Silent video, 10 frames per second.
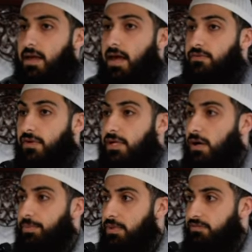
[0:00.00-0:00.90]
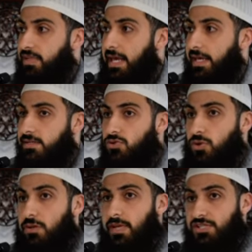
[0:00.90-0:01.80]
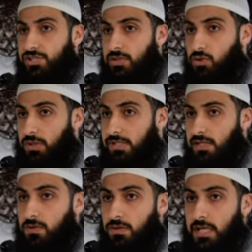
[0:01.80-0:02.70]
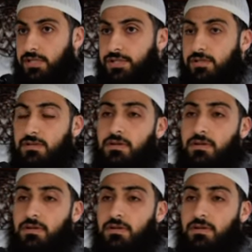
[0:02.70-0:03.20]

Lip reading: every couple of days to the masjid to listen to lectures.